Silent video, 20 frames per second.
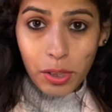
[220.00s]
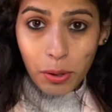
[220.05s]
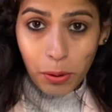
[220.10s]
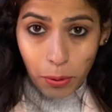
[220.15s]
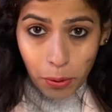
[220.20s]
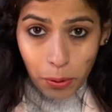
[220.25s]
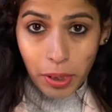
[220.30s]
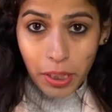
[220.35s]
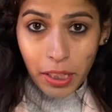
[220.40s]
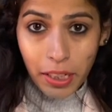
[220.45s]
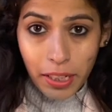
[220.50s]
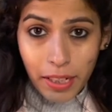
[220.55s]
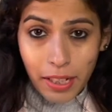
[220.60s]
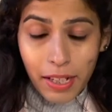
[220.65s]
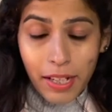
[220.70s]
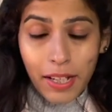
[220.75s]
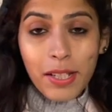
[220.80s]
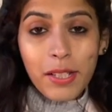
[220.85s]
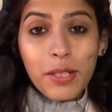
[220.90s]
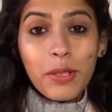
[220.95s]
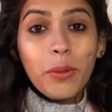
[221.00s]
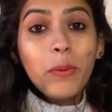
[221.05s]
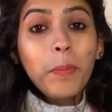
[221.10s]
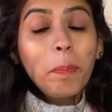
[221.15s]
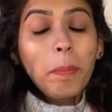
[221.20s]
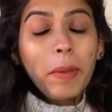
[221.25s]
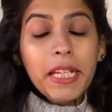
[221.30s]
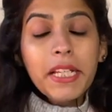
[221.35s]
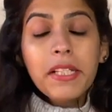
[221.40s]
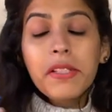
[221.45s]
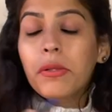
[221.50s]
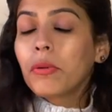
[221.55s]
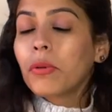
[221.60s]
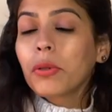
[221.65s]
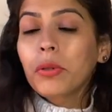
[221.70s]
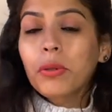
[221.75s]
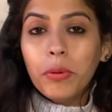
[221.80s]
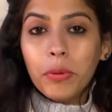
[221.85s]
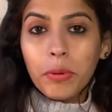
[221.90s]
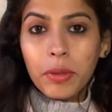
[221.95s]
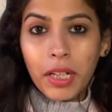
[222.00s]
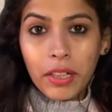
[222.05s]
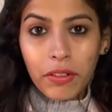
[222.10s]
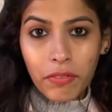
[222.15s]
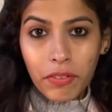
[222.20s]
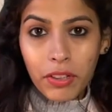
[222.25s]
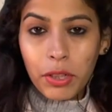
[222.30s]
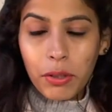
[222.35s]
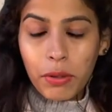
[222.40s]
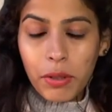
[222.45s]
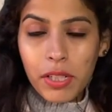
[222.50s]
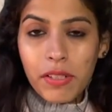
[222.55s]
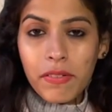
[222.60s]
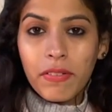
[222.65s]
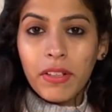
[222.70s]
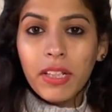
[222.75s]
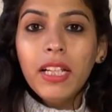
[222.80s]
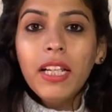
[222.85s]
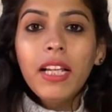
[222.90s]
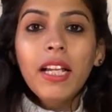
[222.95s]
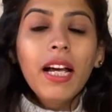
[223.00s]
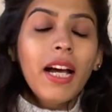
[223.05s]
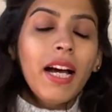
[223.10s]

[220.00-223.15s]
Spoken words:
Okay, so please go through that video as well,